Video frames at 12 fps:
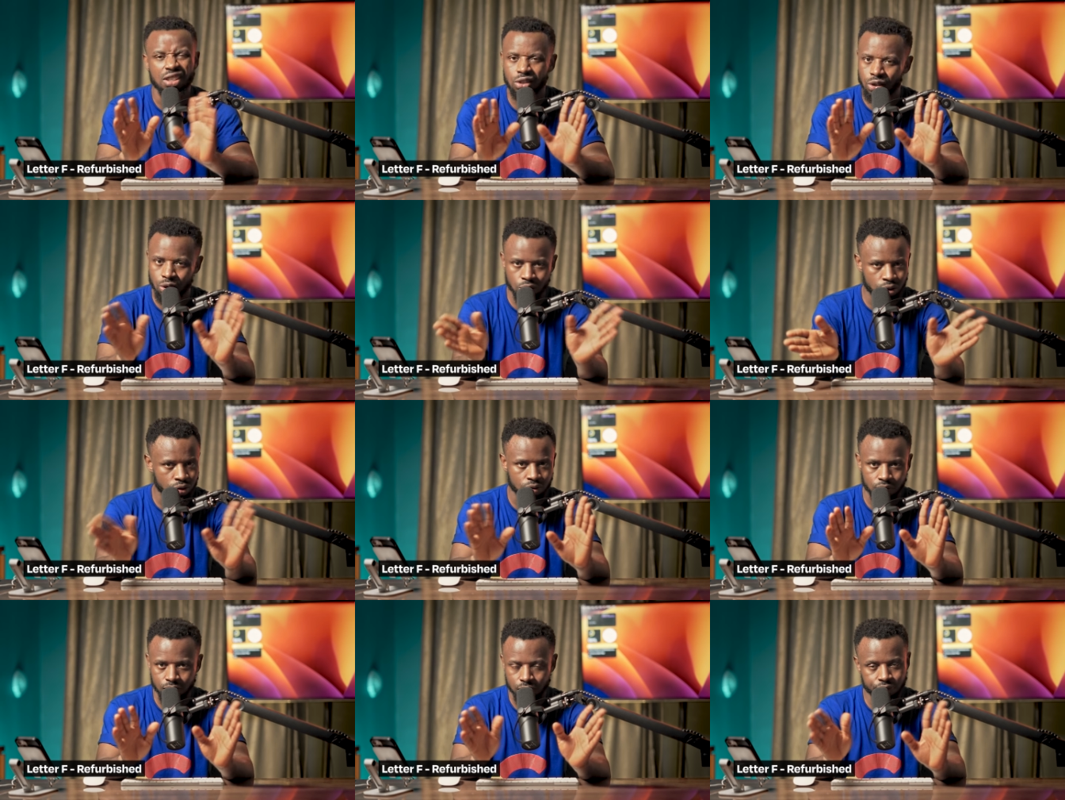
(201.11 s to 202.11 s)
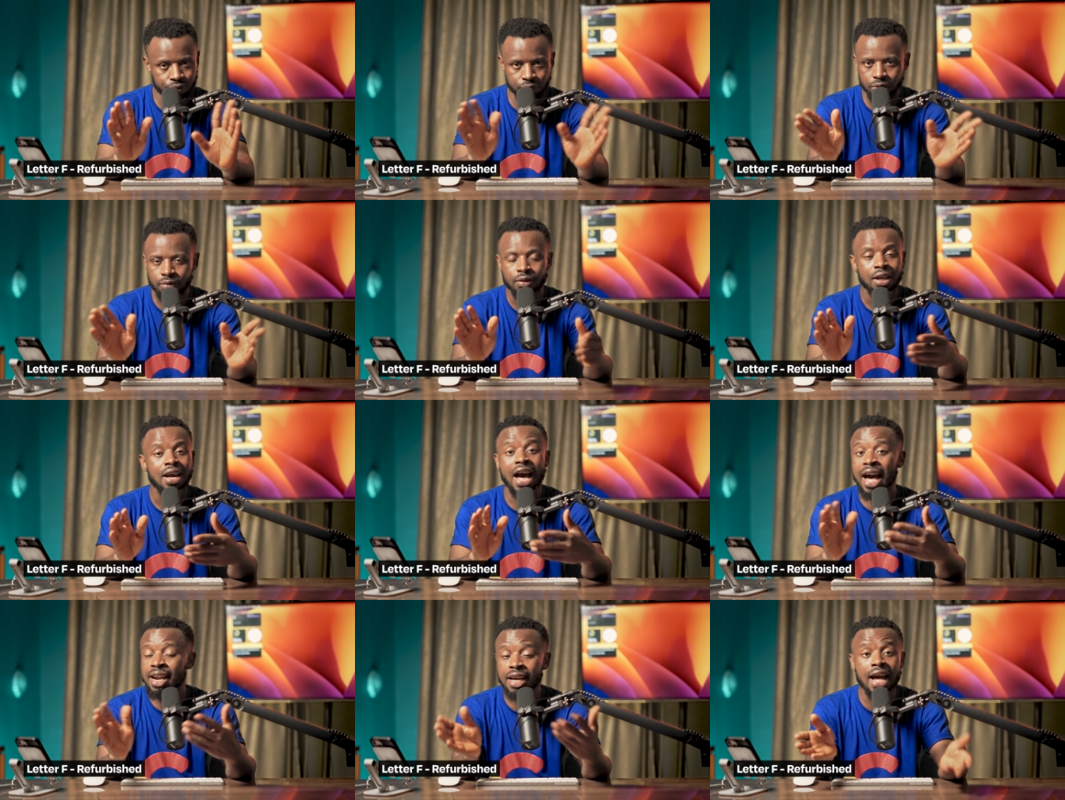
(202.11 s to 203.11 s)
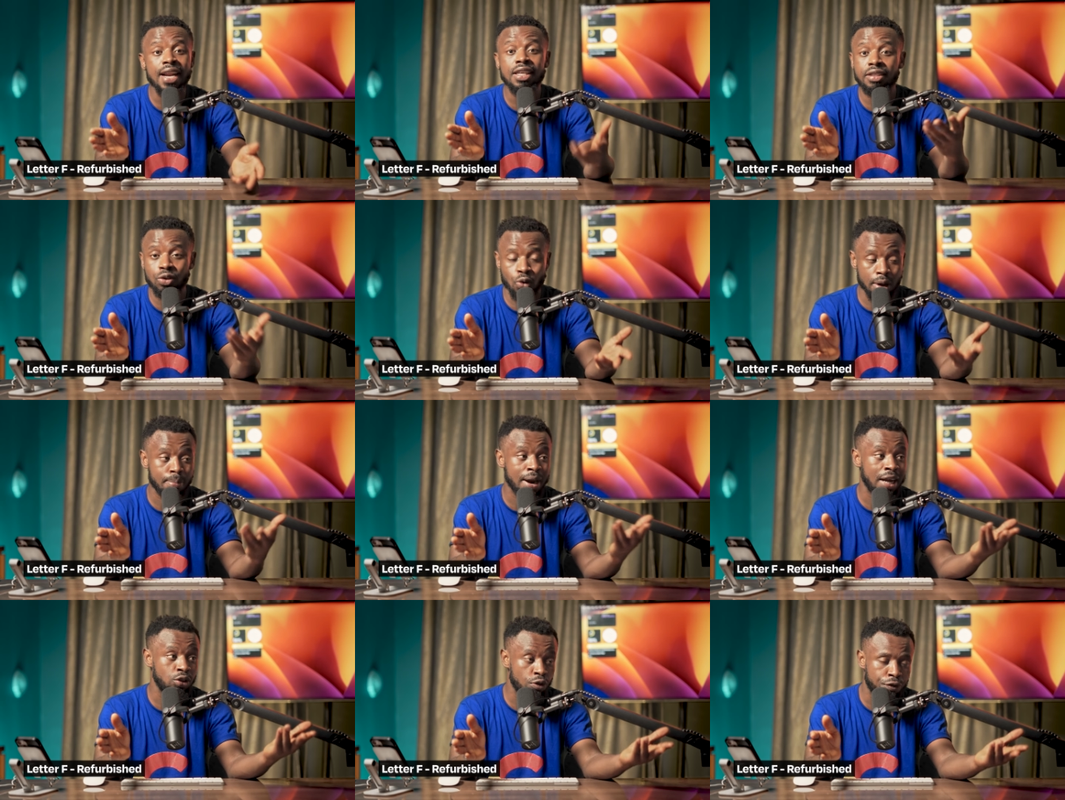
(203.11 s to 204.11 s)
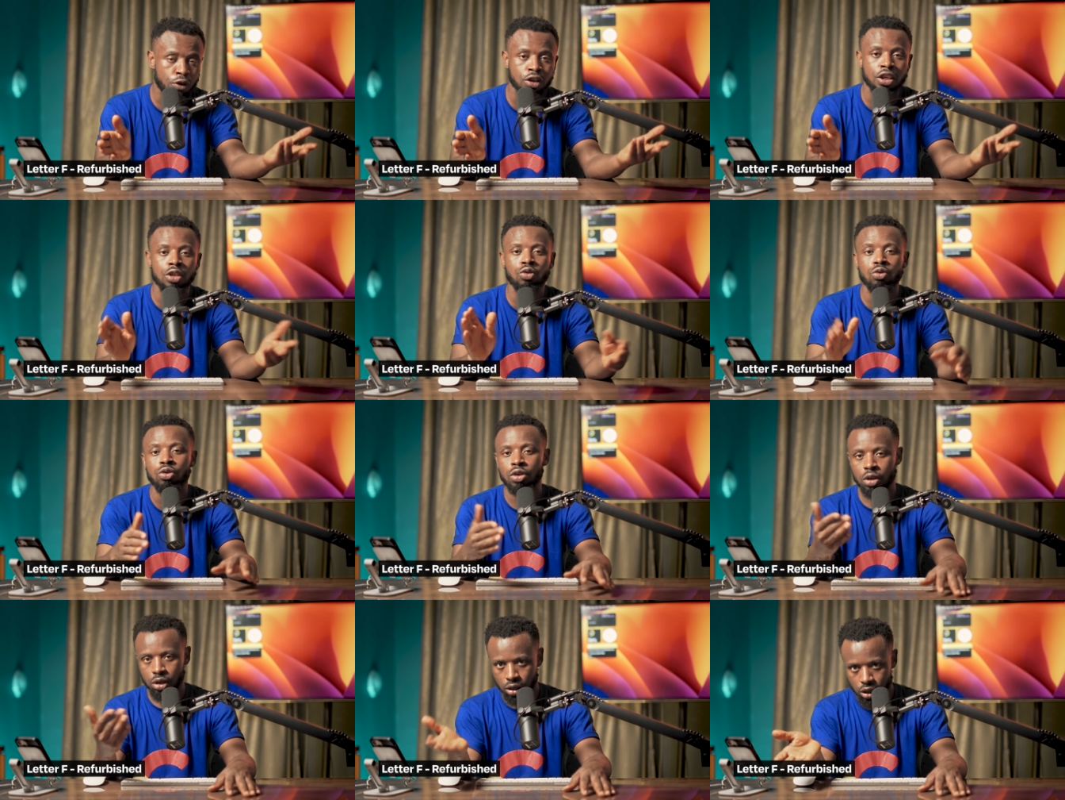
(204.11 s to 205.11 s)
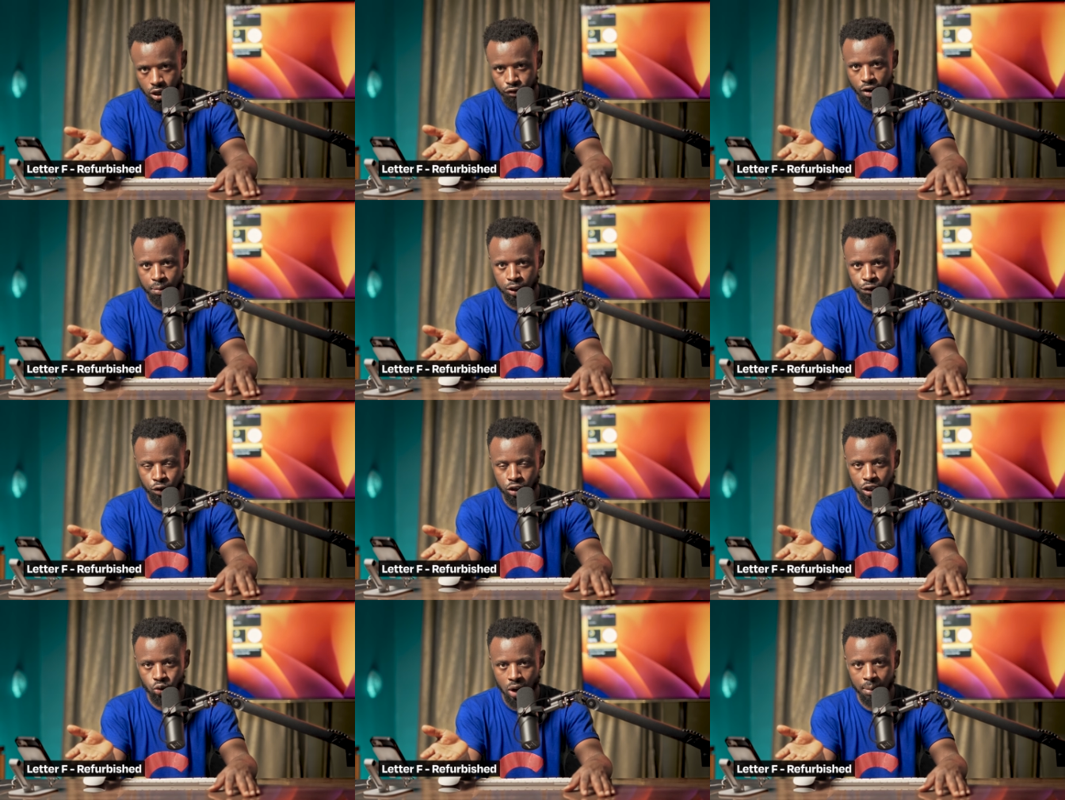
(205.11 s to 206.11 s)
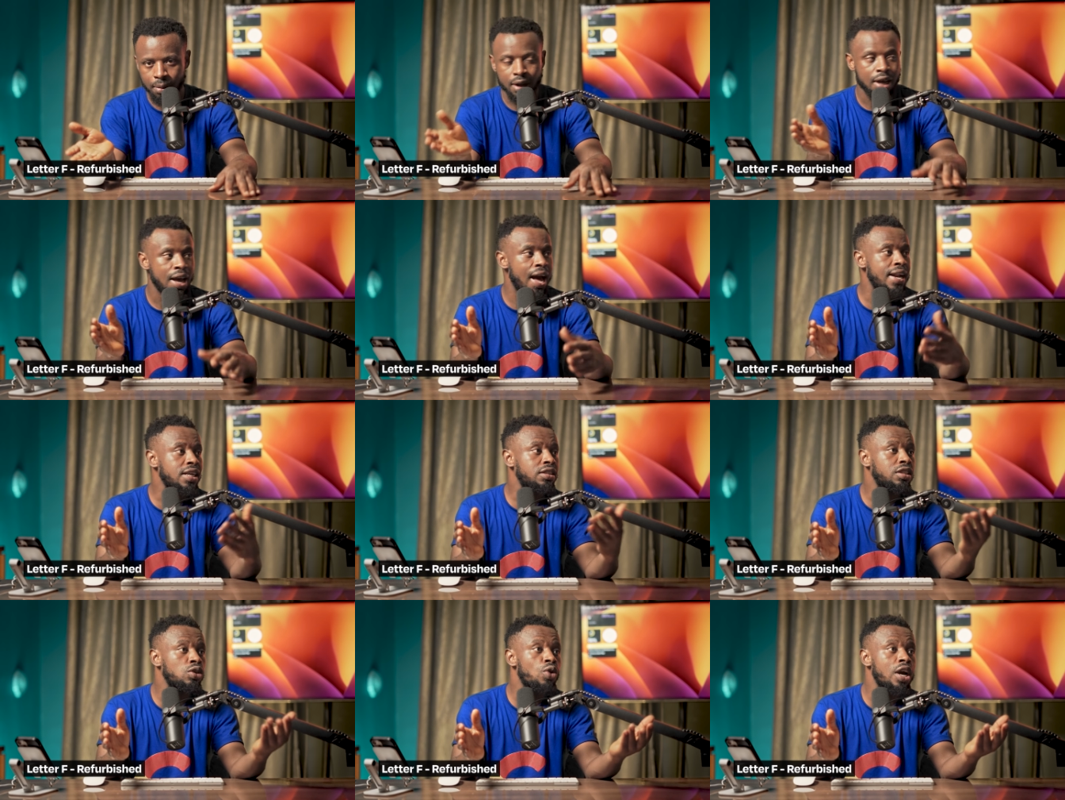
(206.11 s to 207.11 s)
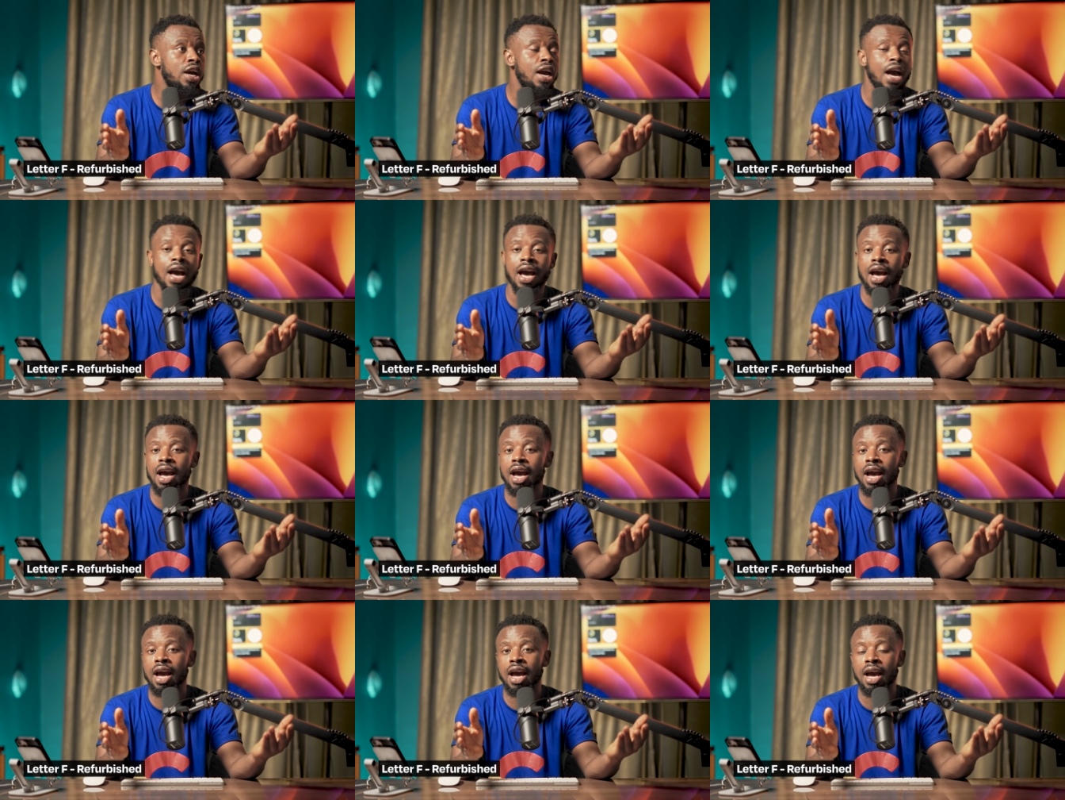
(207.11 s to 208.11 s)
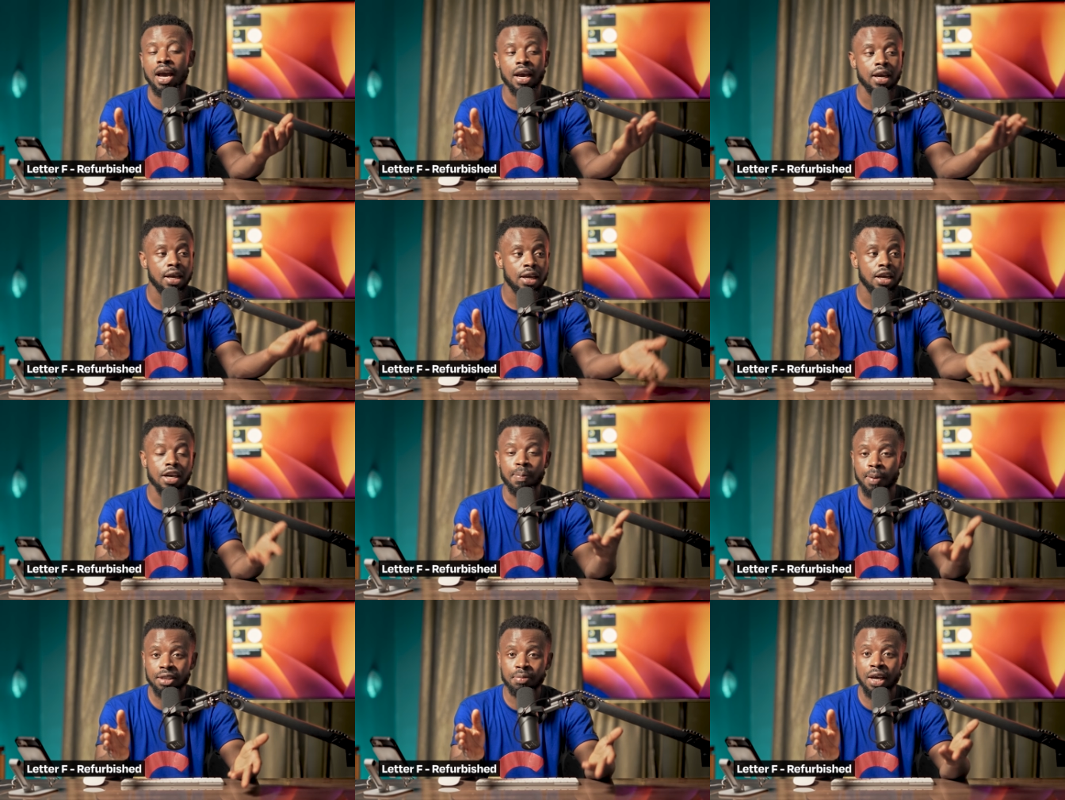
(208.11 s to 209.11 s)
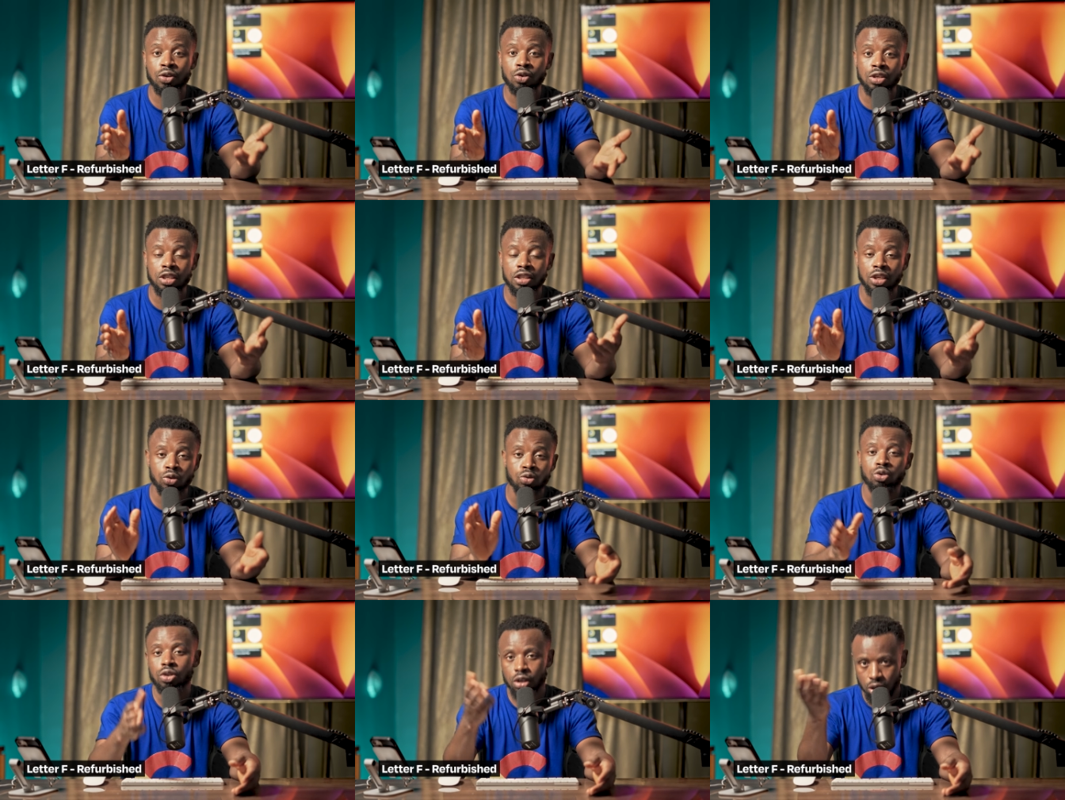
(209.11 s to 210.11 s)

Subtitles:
No. Mm-mm. And anything where brand new phone they do, refurbished phone they do them. Anything where replacement unit they do,